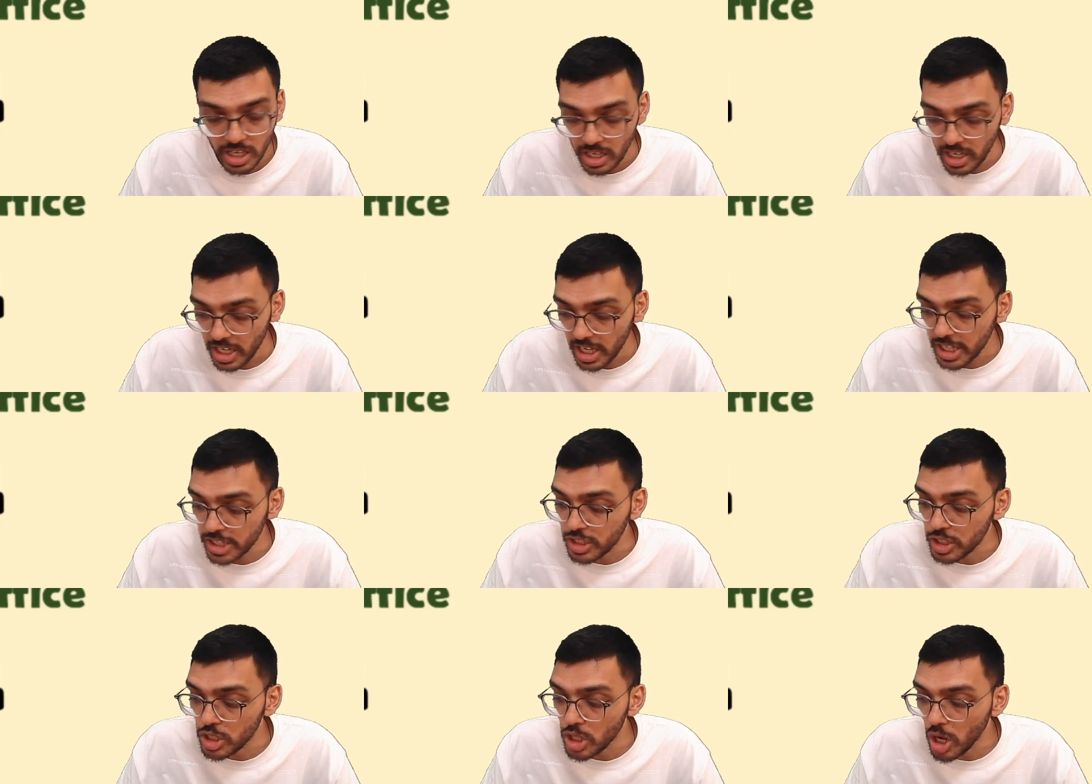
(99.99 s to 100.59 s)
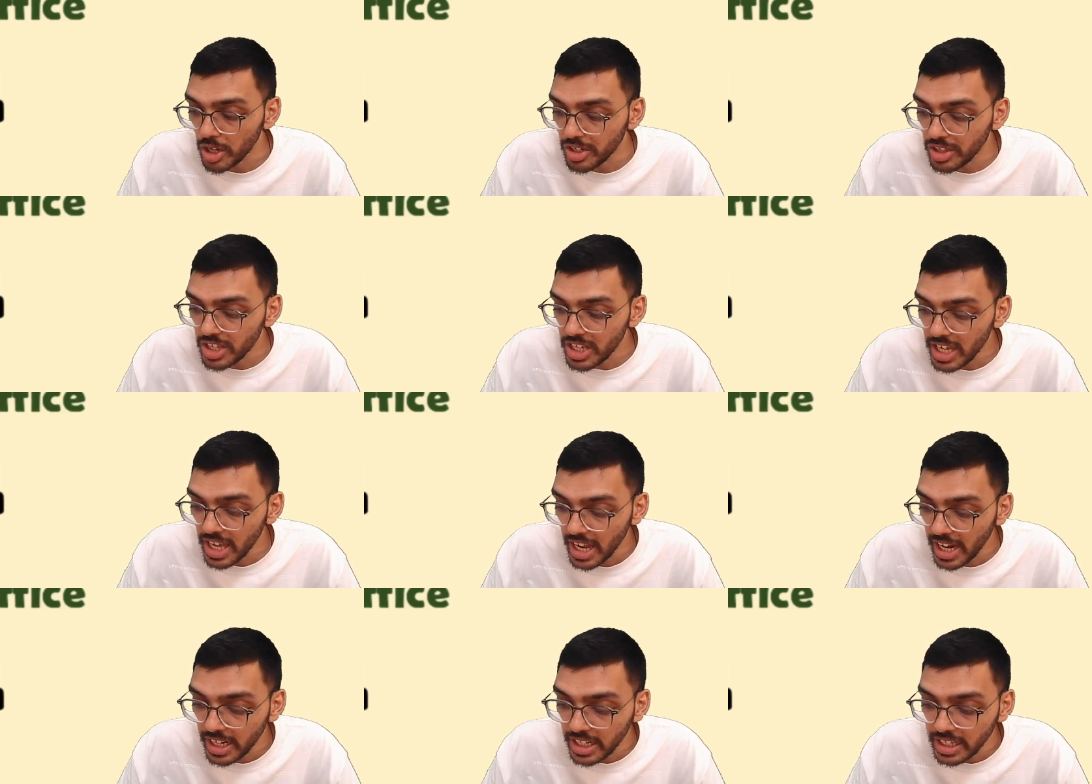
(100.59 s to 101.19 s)
It's not the
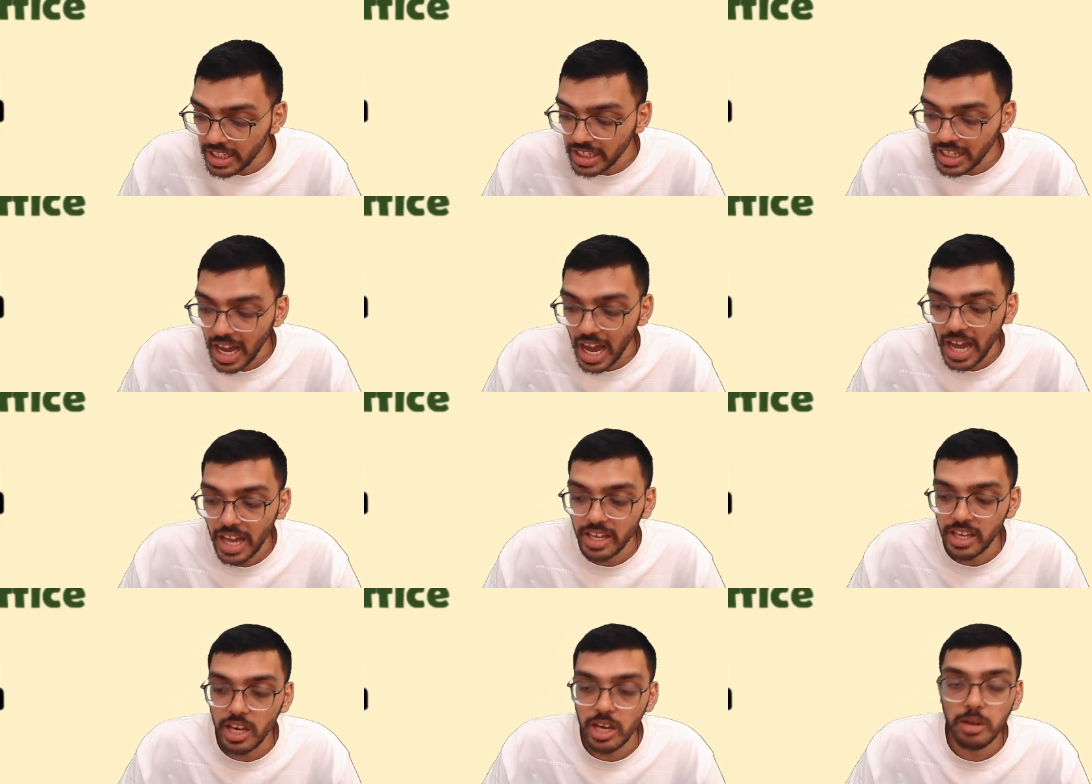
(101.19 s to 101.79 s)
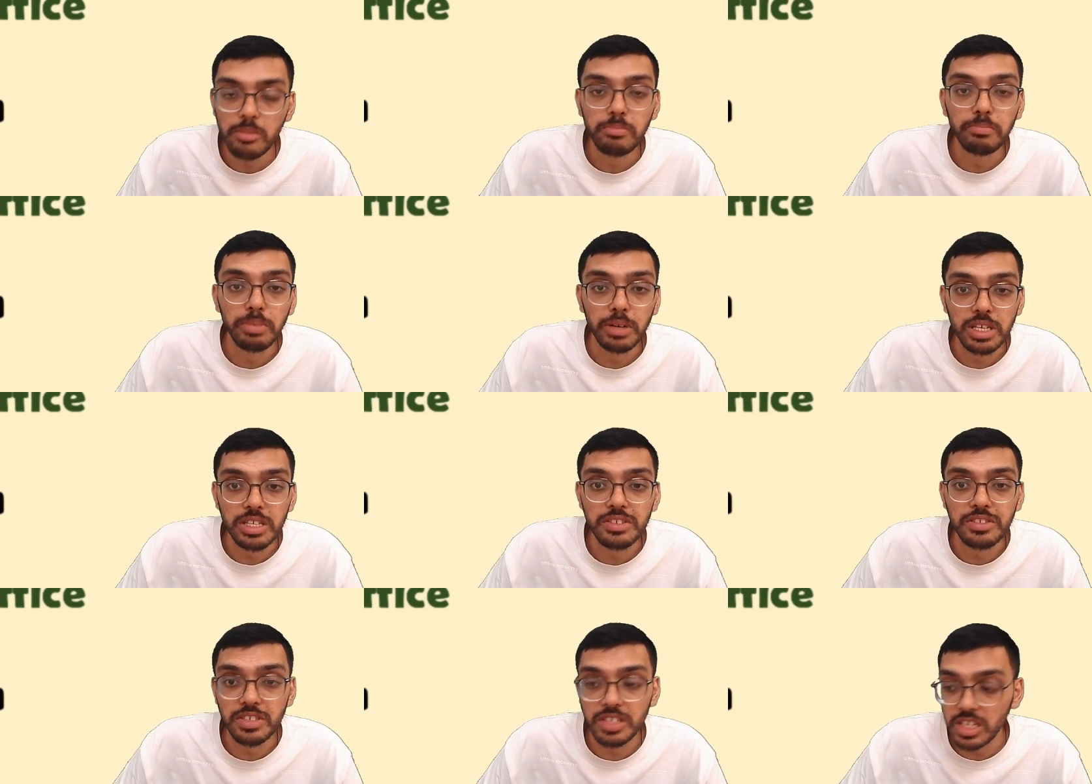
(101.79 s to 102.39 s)
entire
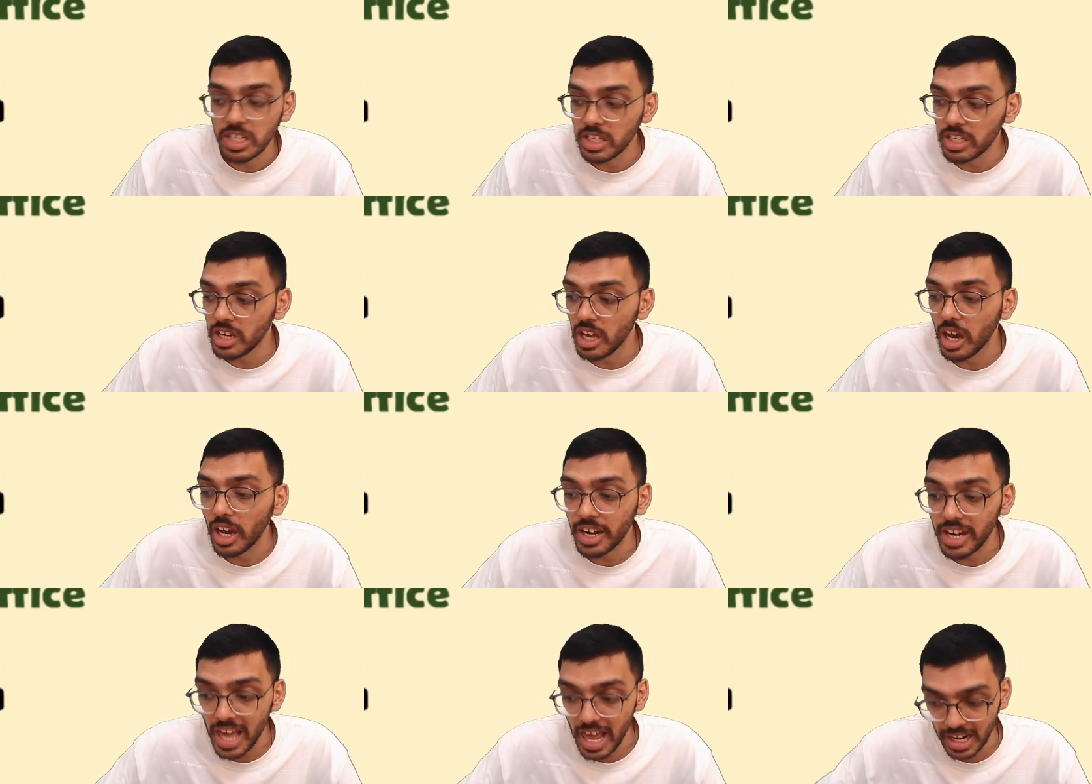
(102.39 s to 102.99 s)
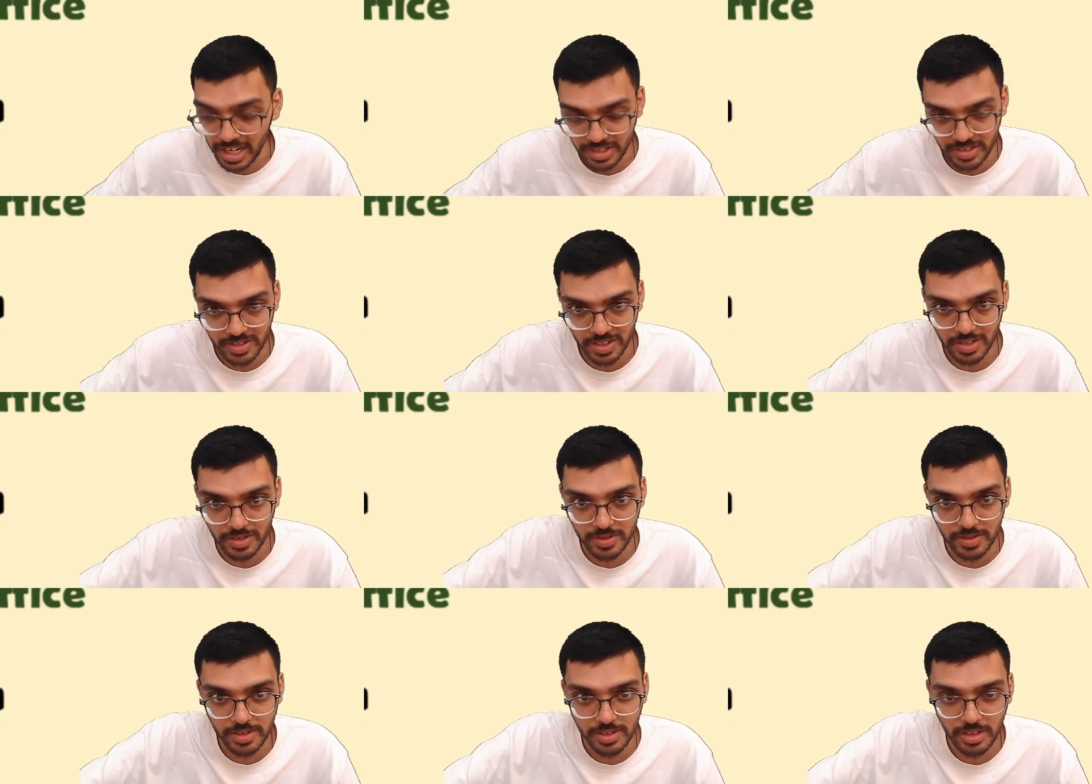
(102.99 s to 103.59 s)
pre-scene
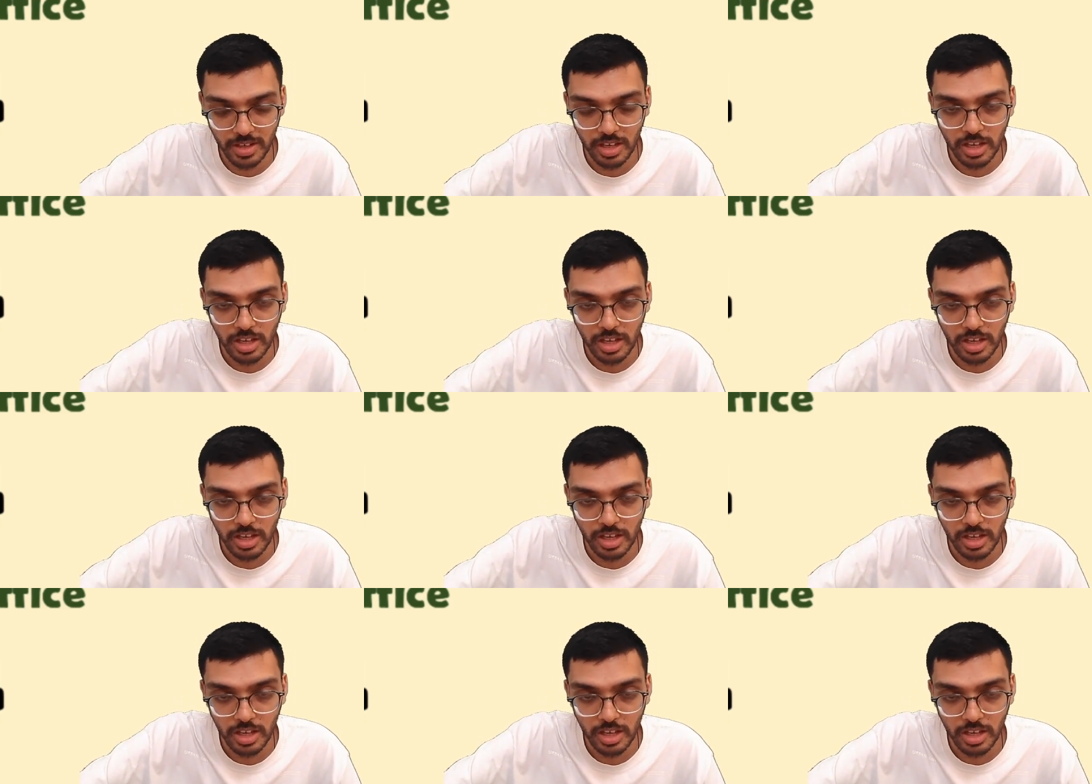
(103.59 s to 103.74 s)
analysis.